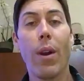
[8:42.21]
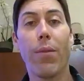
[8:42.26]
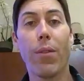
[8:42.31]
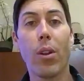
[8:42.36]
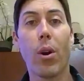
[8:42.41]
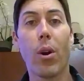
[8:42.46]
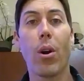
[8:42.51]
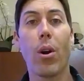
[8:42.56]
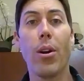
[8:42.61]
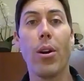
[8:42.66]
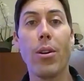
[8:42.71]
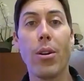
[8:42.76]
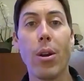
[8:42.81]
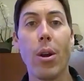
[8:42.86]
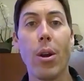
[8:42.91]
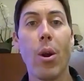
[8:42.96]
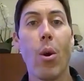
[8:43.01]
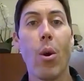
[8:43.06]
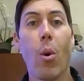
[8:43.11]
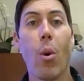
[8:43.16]
learned
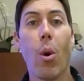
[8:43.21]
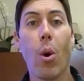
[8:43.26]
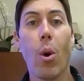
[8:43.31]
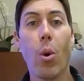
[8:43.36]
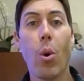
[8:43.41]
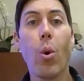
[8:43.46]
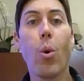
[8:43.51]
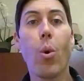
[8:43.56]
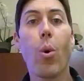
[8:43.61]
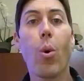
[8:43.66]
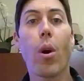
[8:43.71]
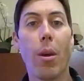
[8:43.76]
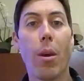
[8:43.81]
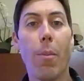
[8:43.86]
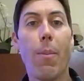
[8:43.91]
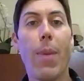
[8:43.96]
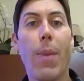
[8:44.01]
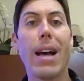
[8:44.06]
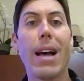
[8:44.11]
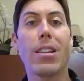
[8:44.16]
who are the
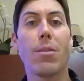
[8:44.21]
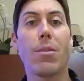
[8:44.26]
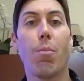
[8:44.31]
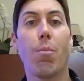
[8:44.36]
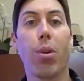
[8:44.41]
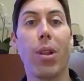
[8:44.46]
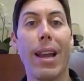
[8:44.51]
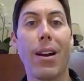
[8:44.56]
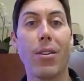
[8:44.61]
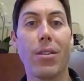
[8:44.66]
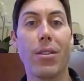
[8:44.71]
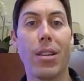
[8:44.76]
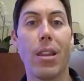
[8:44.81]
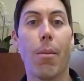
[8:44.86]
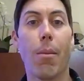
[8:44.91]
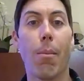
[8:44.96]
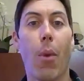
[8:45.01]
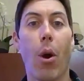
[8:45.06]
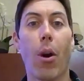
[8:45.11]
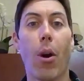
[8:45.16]
best players in
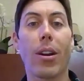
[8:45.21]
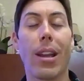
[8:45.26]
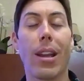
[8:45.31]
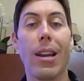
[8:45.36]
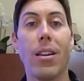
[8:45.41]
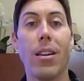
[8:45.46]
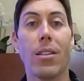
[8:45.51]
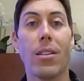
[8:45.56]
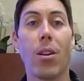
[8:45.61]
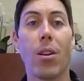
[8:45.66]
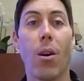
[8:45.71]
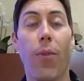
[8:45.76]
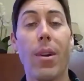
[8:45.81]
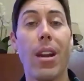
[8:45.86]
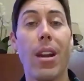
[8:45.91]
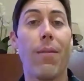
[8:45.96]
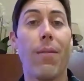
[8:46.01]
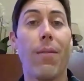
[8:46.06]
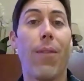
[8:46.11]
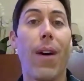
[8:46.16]
the market. And so
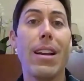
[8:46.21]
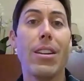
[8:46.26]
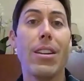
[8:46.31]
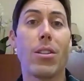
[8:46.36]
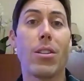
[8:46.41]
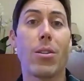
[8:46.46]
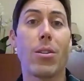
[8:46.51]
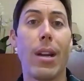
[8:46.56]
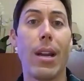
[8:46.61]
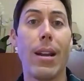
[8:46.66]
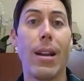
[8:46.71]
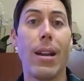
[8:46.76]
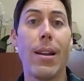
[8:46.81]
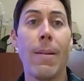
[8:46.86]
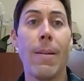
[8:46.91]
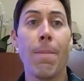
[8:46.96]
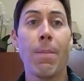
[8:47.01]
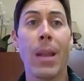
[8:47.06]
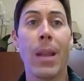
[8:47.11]
from an advisory